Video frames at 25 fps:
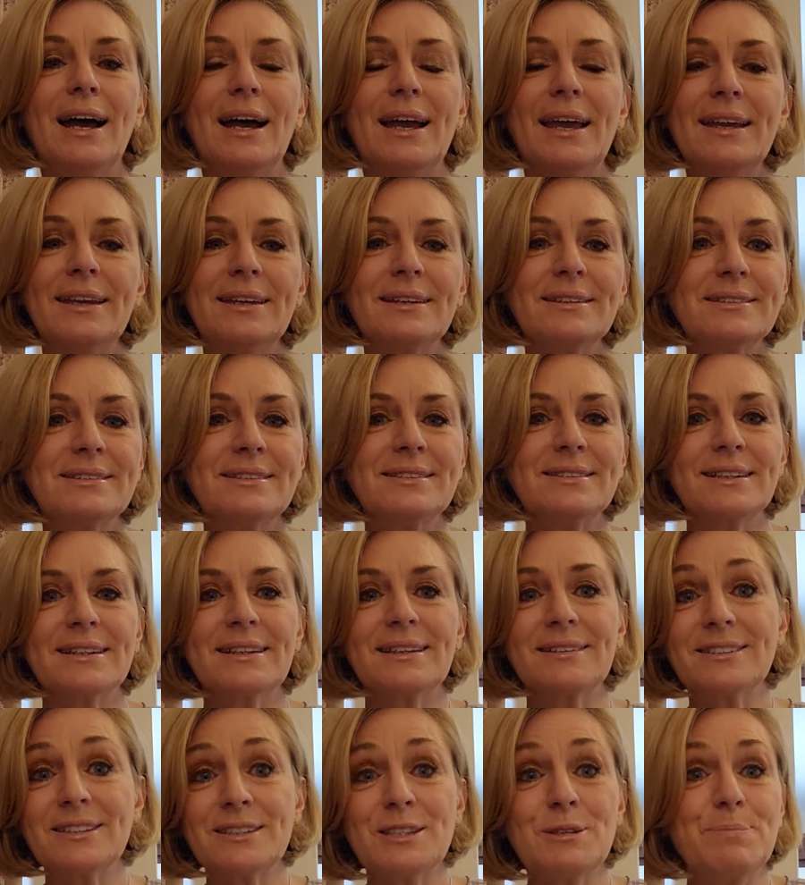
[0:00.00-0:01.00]
It can
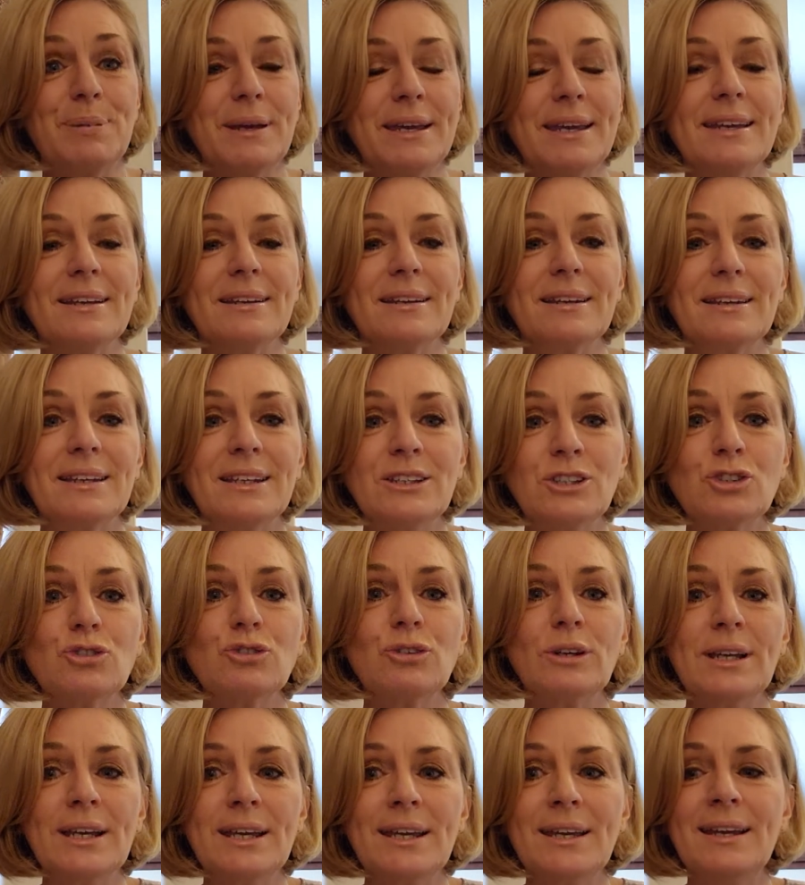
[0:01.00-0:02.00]
just be
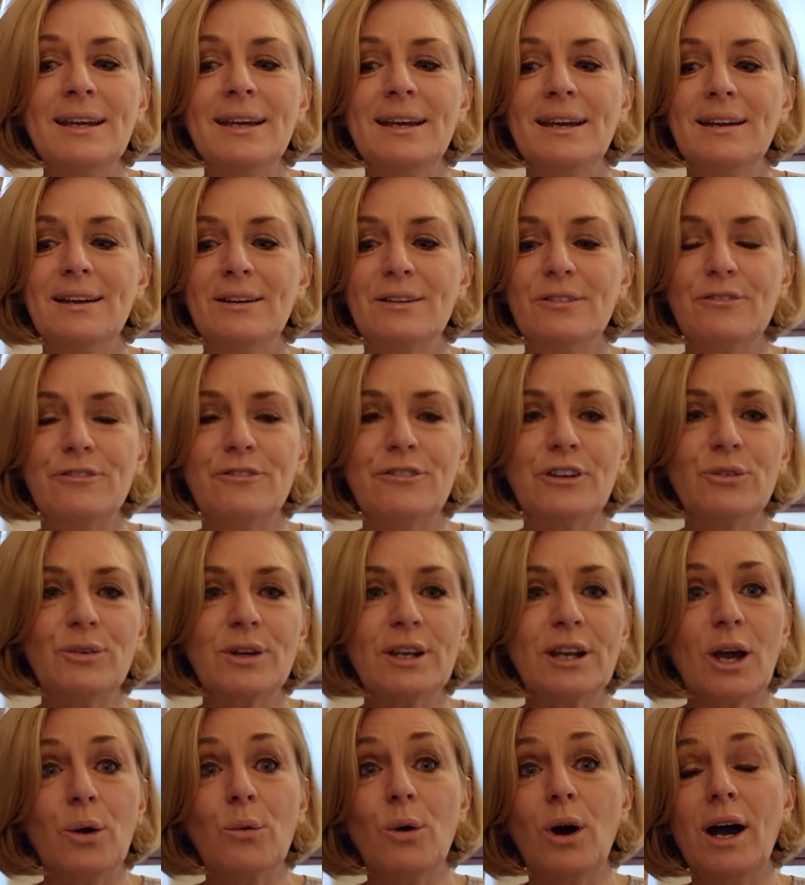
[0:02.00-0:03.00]
literally very
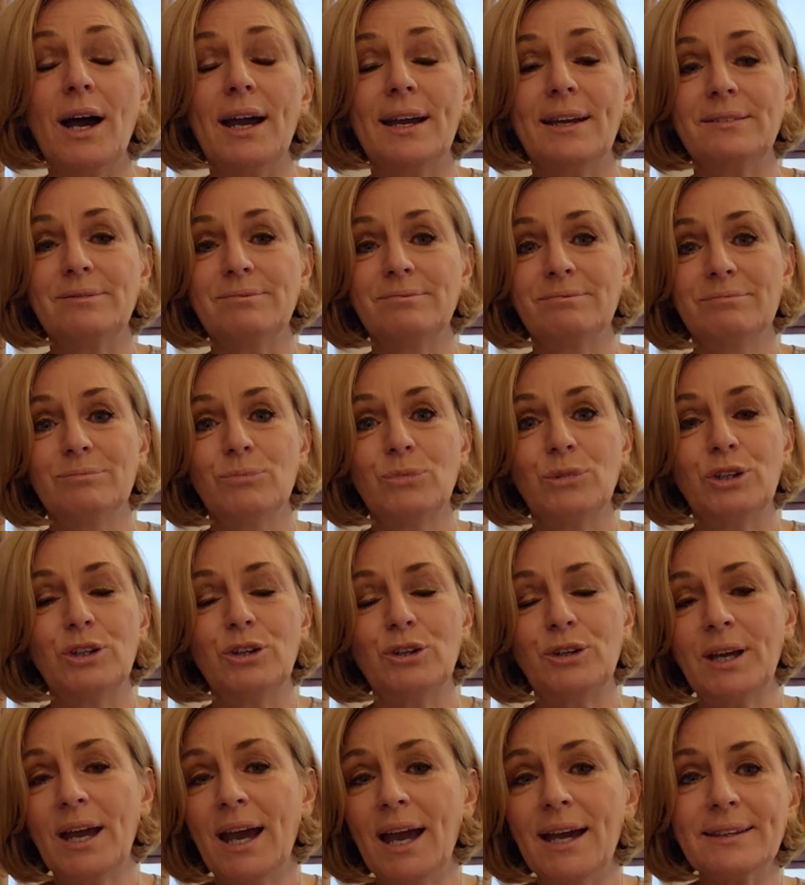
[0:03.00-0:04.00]
low iron, where you
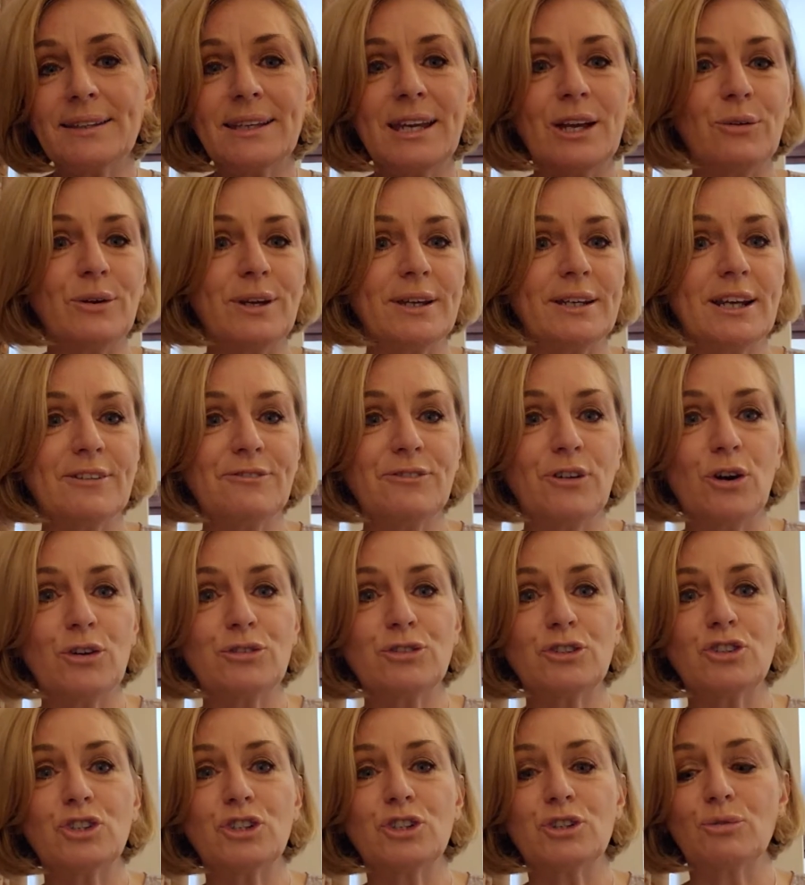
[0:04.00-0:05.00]
can't carry enough
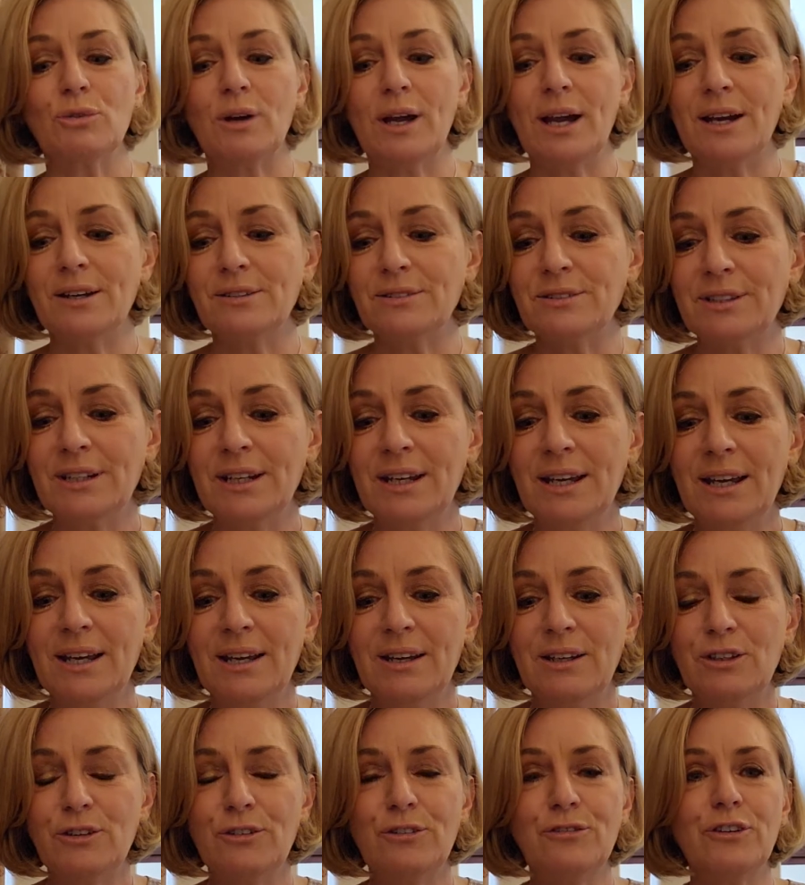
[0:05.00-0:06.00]
oxygen around,
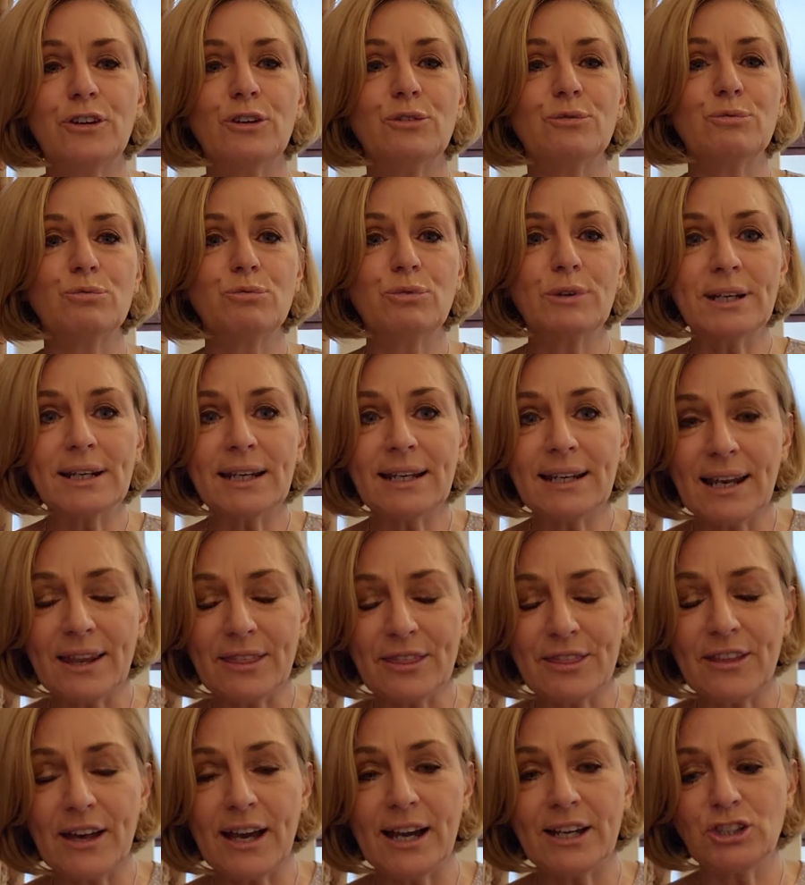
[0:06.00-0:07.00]
you feel really
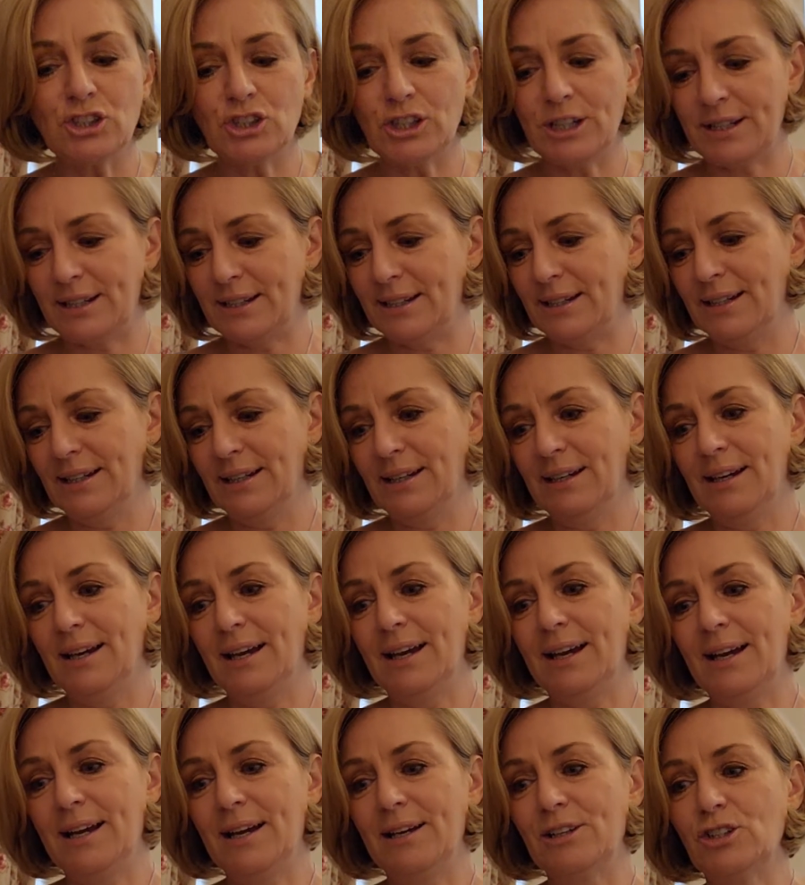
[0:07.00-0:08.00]
lethargic,
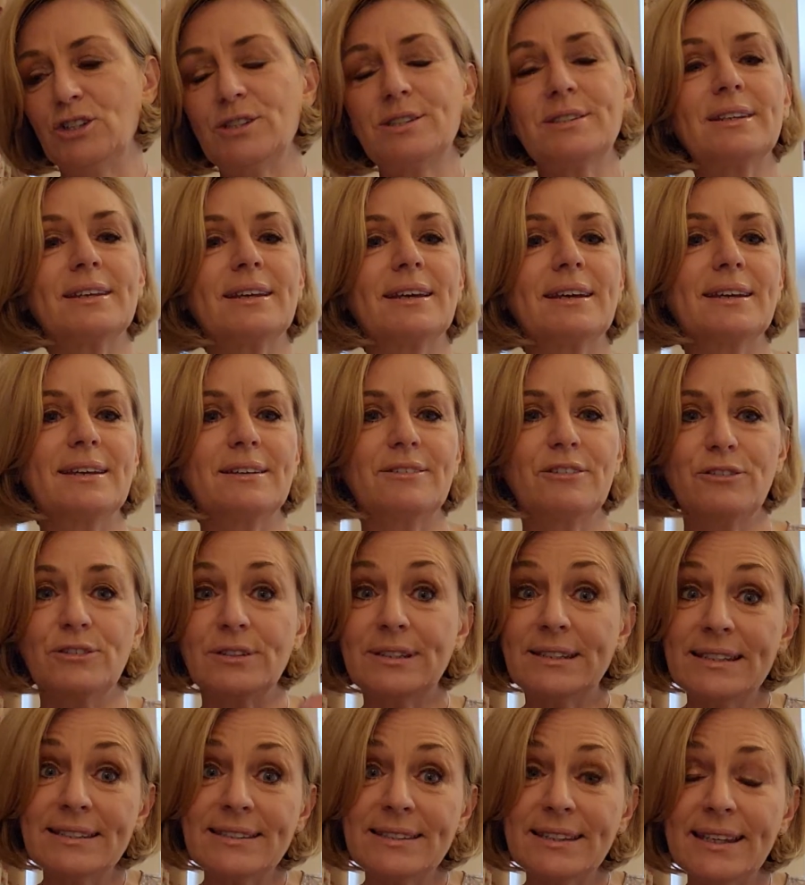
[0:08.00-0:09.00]

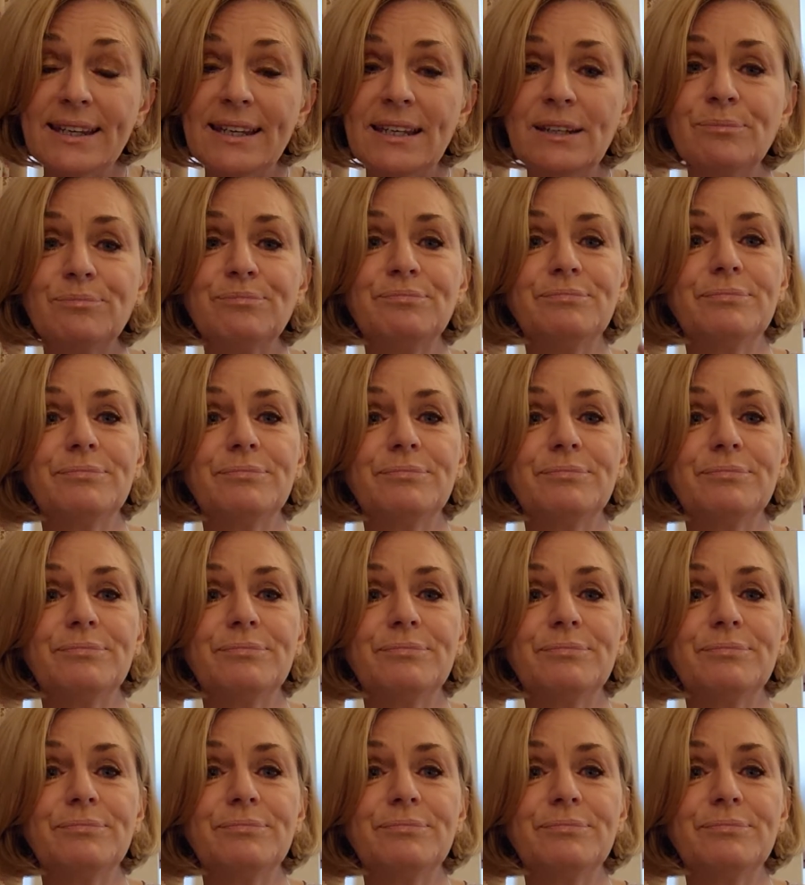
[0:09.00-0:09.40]
dizzy.